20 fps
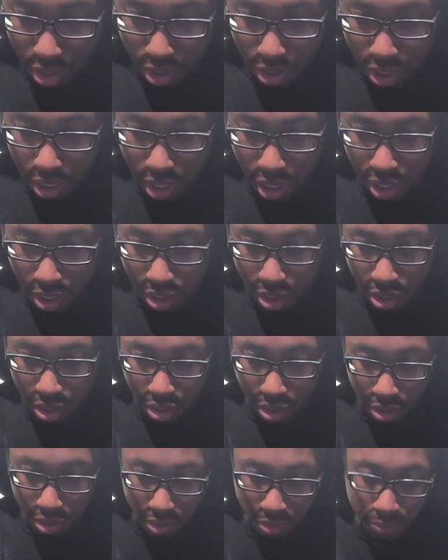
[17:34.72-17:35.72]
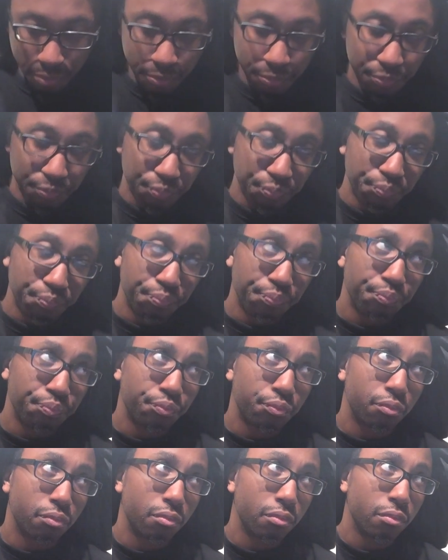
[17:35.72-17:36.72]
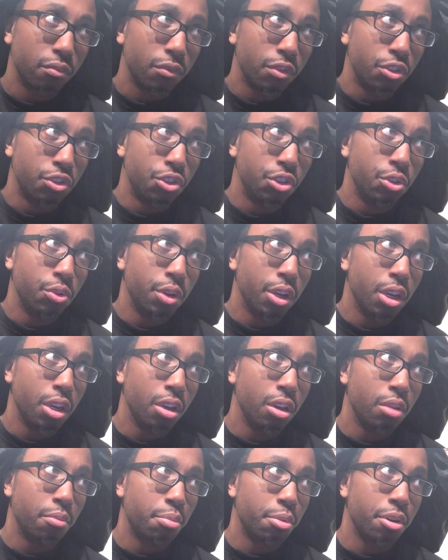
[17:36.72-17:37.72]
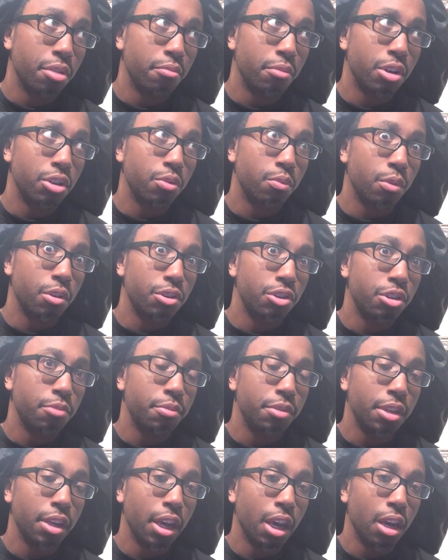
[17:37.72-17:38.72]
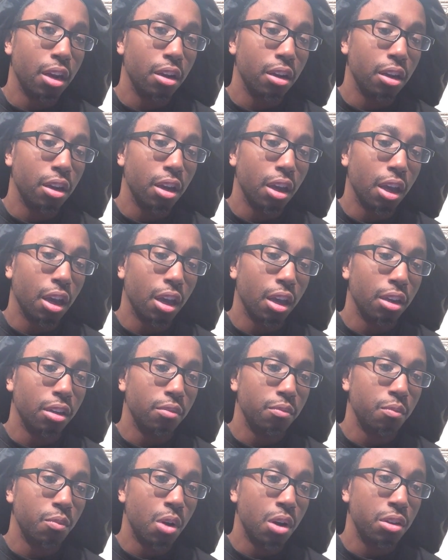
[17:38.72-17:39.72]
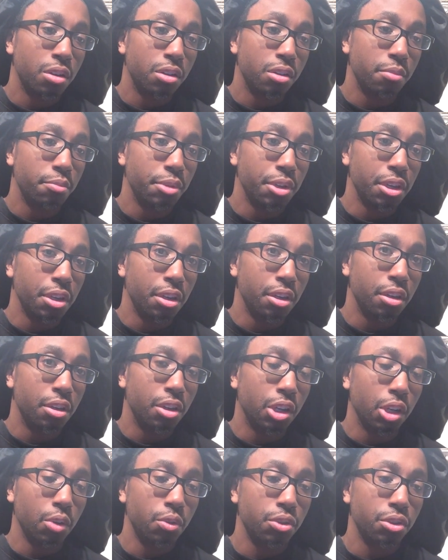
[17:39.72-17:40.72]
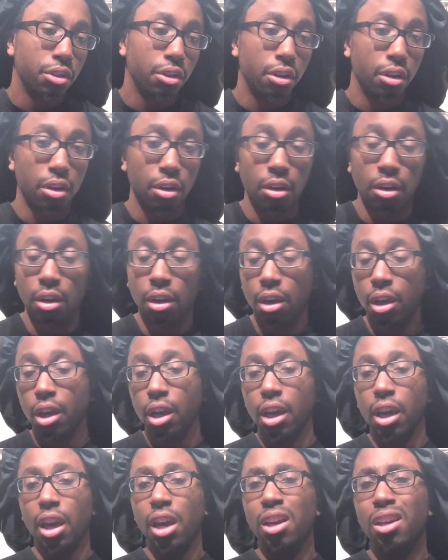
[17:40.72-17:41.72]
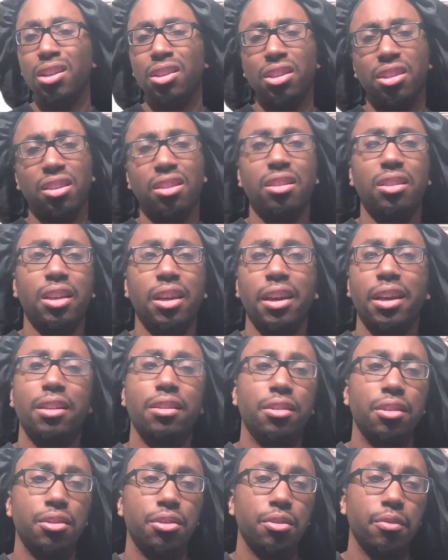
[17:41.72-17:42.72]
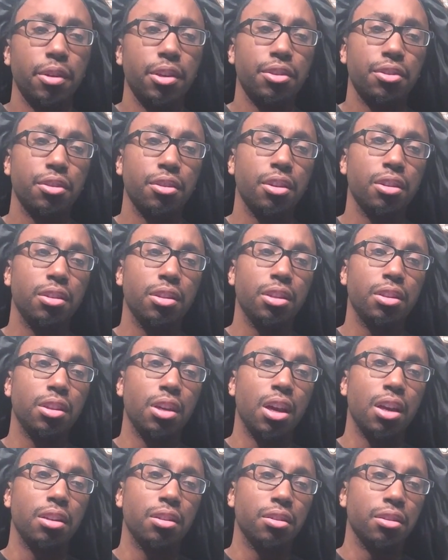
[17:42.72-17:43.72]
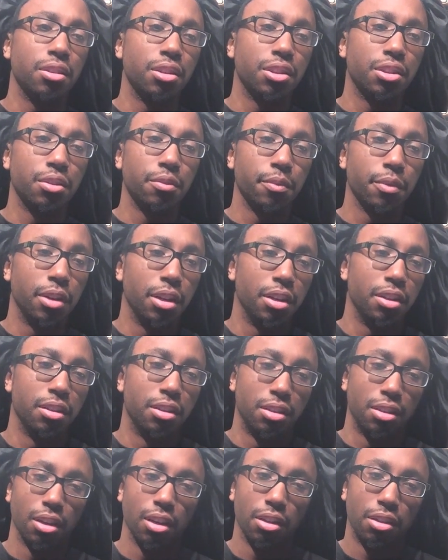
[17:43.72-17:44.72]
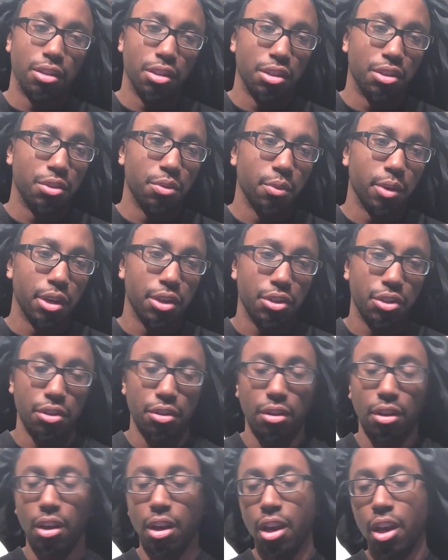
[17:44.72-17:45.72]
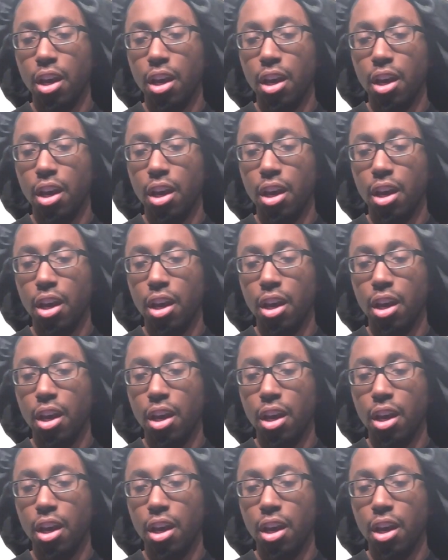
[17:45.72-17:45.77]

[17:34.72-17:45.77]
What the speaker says: that Judy pretty much worships Natalie and wants to be close to her. And it's just a sad situation. It's honestly just a really sad situation.